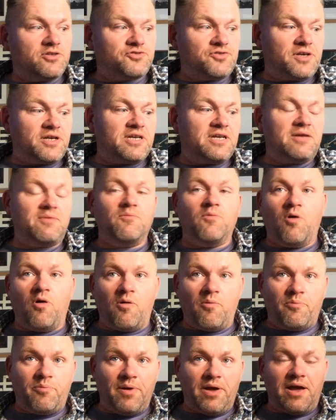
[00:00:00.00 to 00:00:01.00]
drinking
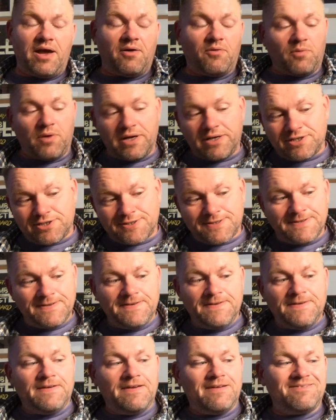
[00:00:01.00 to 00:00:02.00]
more beer, which
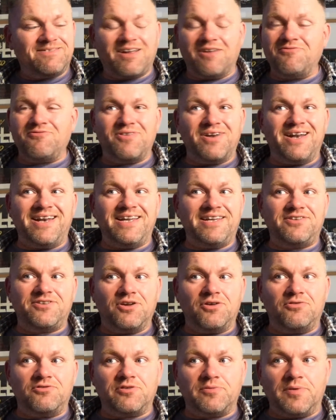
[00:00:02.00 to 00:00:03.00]
I don't really
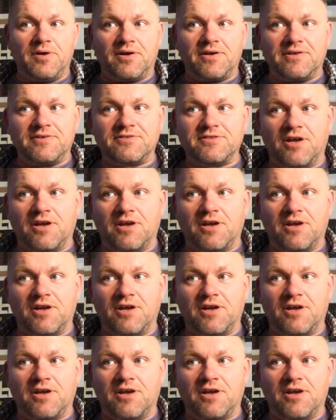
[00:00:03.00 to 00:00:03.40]
do, to be honest.